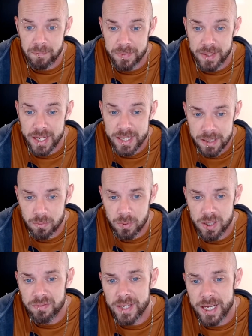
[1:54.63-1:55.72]
Is it
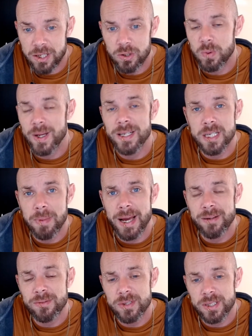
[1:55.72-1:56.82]
worth the extra
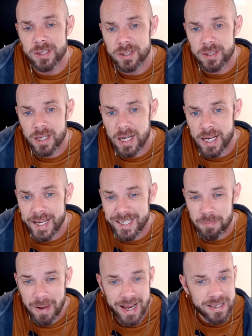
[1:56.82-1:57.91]
£20? It
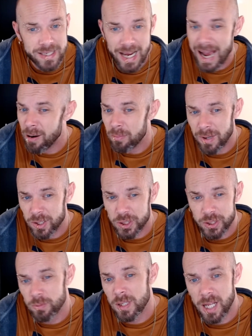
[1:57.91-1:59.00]
depends how much
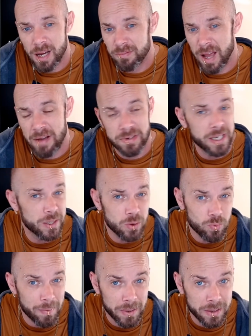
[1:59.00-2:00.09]
you love having a little
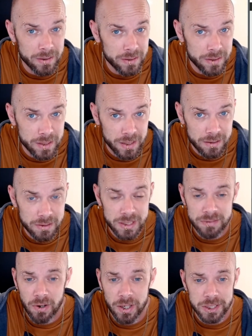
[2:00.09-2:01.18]
ribbon to
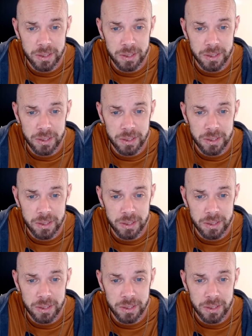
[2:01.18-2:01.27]
divide your